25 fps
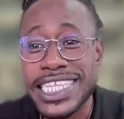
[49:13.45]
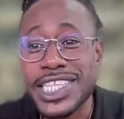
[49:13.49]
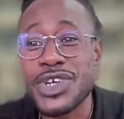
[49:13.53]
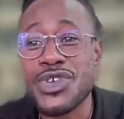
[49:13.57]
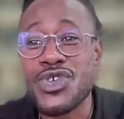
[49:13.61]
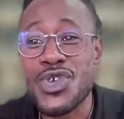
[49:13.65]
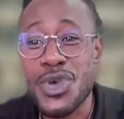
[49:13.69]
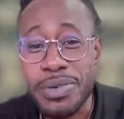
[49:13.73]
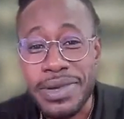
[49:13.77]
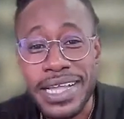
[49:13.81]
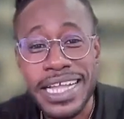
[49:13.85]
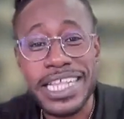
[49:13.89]

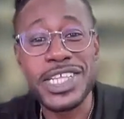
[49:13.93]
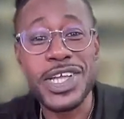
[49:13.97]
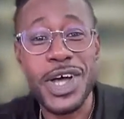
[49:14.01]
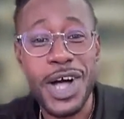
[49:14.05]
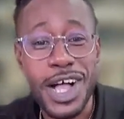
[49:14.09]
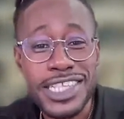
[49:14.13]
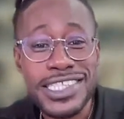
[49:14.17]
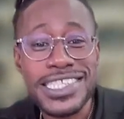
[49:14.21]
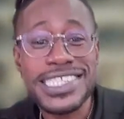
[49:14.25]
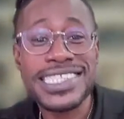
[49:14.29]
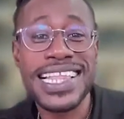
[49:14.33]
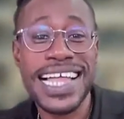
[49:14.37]
group. Can y'all
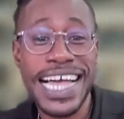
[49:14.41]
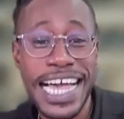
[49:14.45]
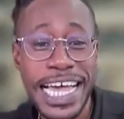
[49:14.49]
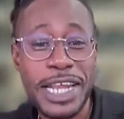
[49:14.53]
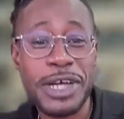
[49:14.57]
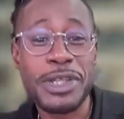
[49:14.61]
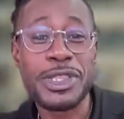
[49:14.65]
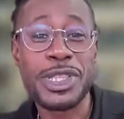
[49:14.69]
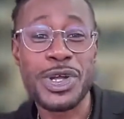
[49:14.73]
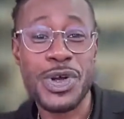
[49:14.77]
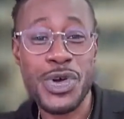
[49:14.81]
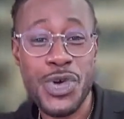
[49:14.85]
slide
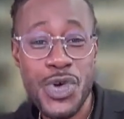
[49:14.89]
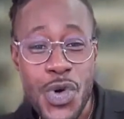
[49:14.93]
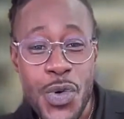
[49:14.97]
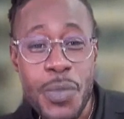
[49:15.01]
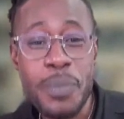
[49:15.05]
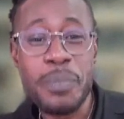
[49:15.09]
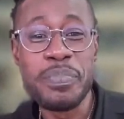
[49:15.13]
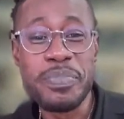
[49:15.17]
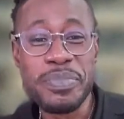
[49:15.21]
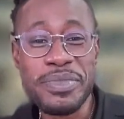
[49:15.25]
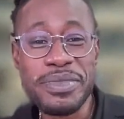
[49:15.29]
up the group?